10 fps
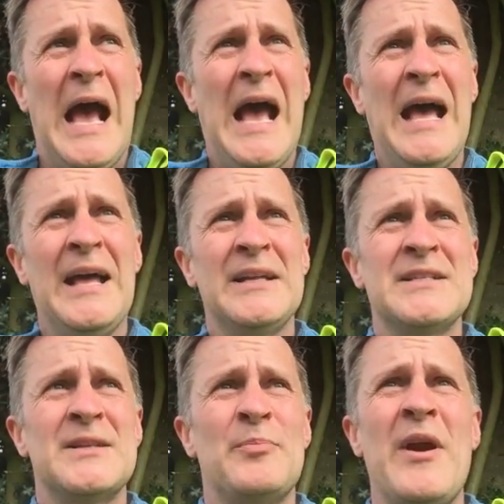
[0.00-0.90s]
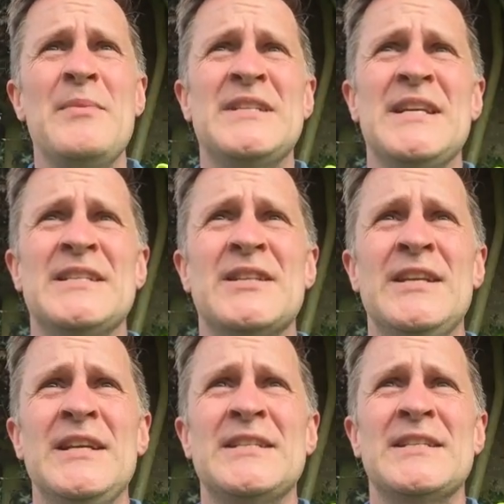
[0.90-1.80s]
And the premise is
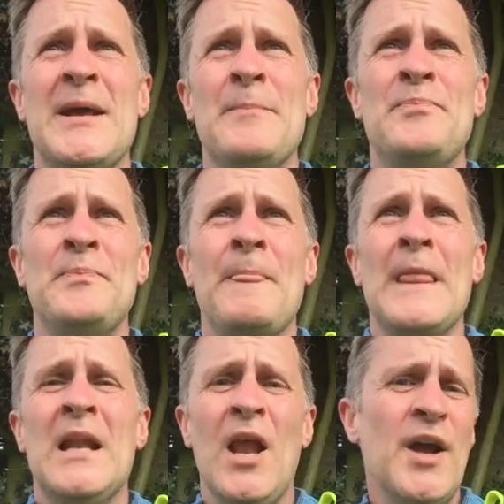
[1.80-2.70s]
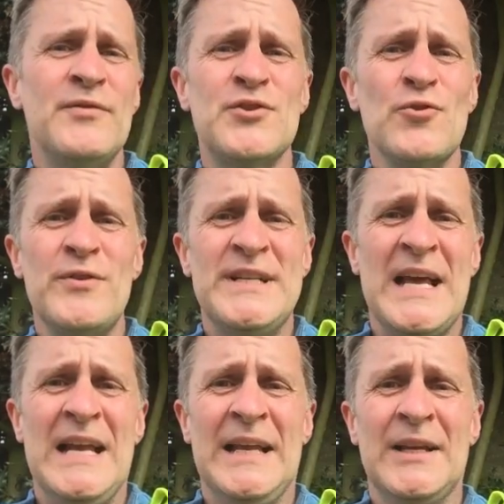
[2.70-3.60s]
that it's live
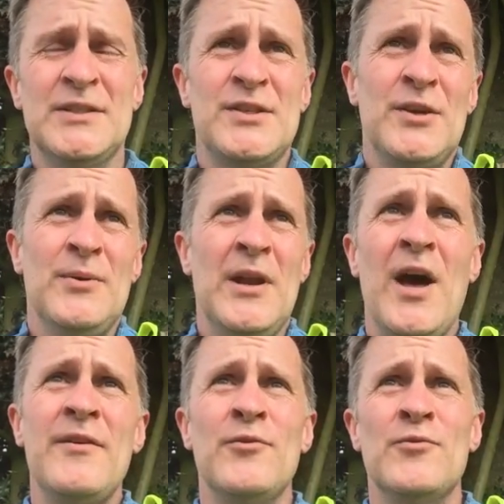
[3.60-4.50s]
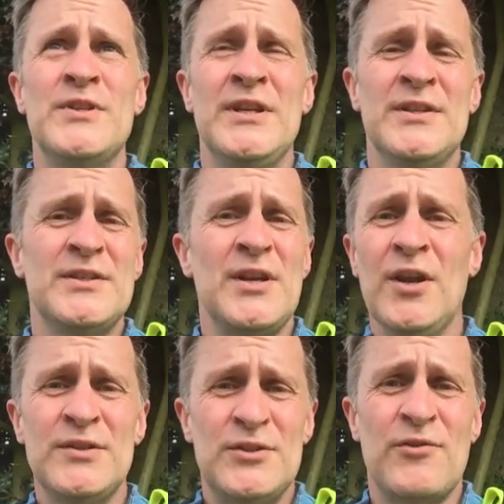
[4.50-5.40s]
storytelling to a live audience,
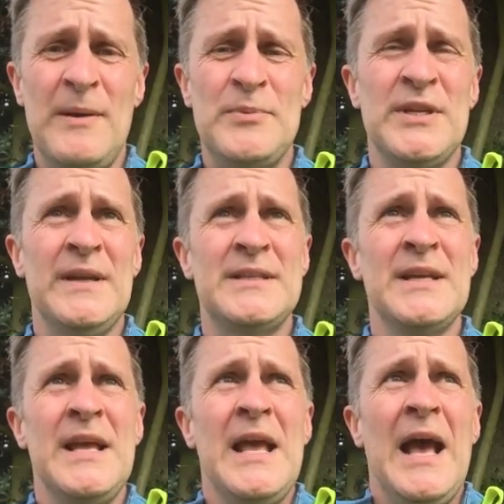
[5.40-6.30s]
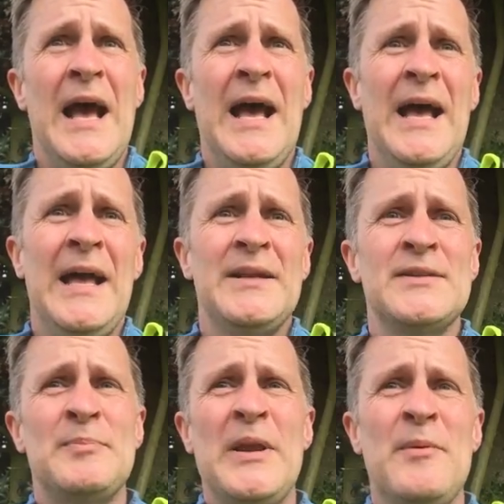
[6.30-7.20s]
unscripted,
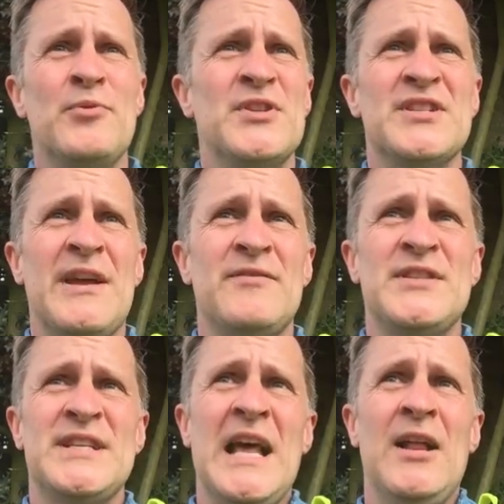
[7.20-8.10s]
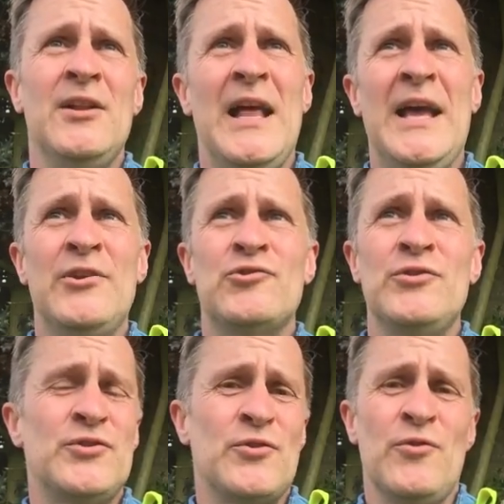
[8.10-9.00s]
and people just have to tell a
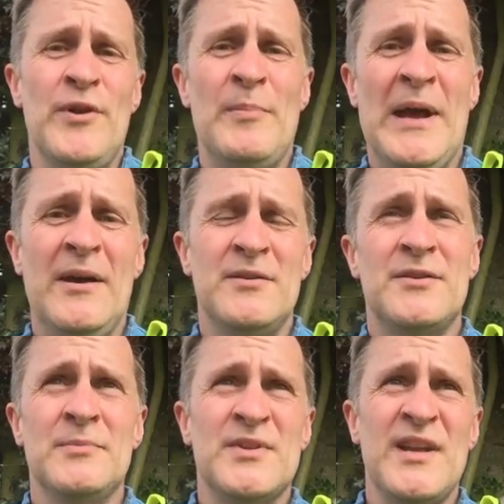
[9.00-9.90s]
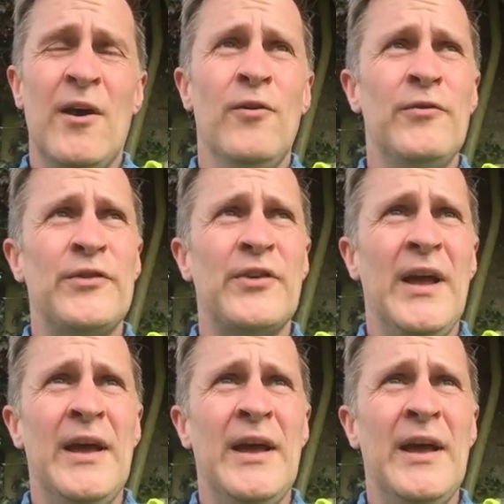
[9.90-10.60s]
true story about themselves,